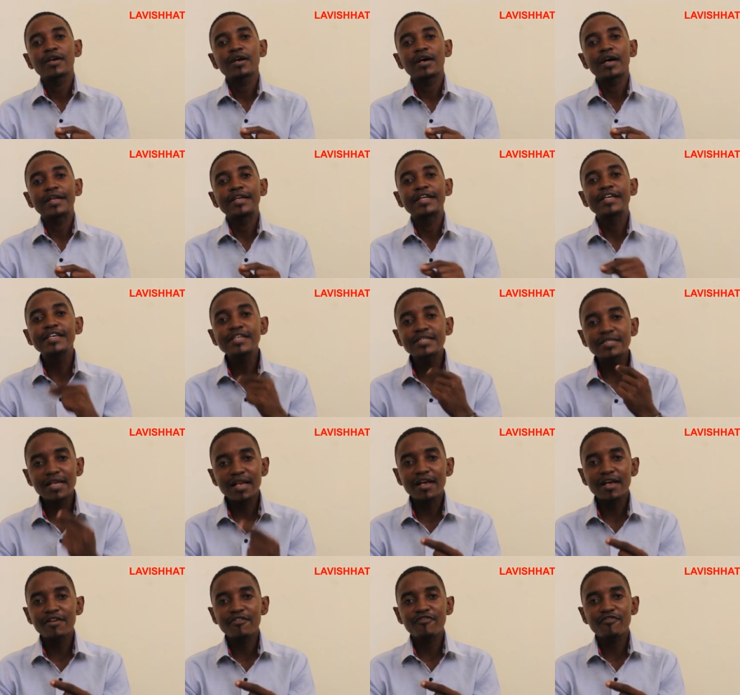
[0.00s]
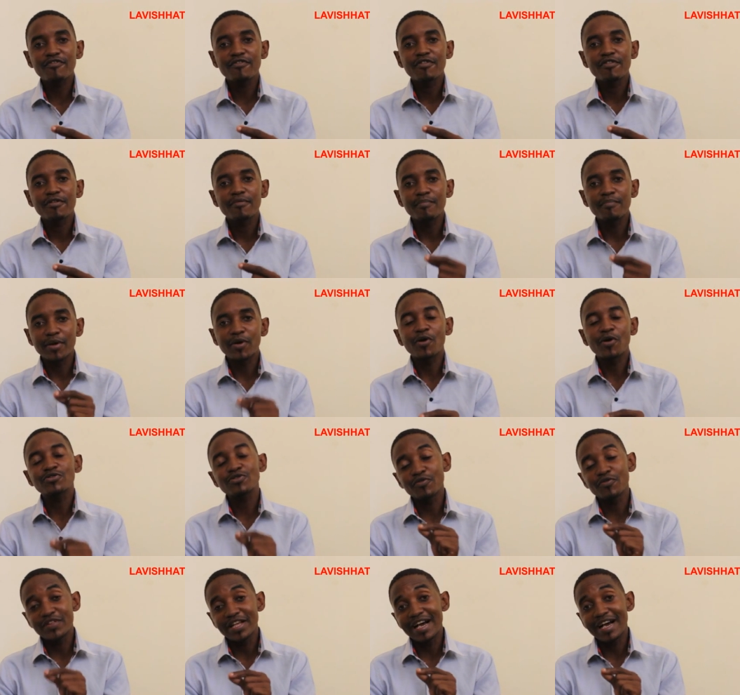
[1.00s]
and his life because
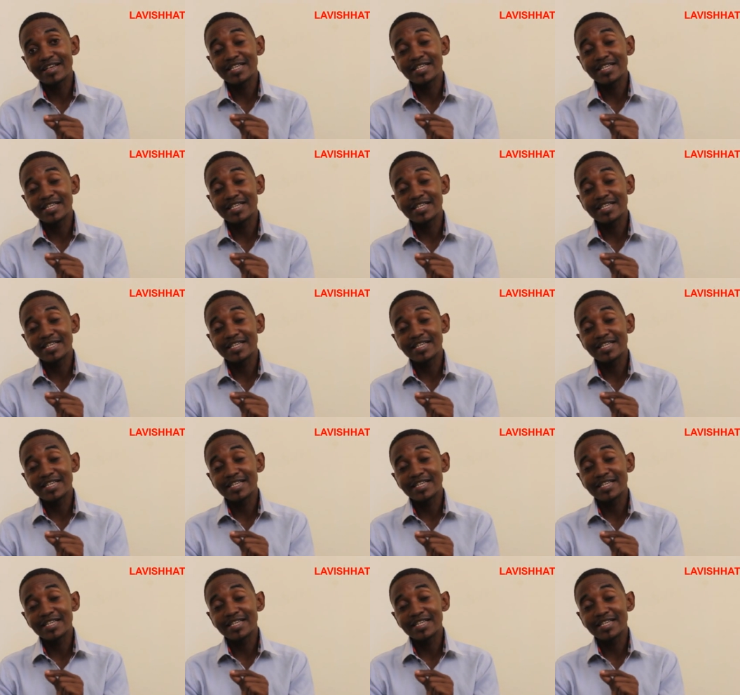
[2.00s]
of the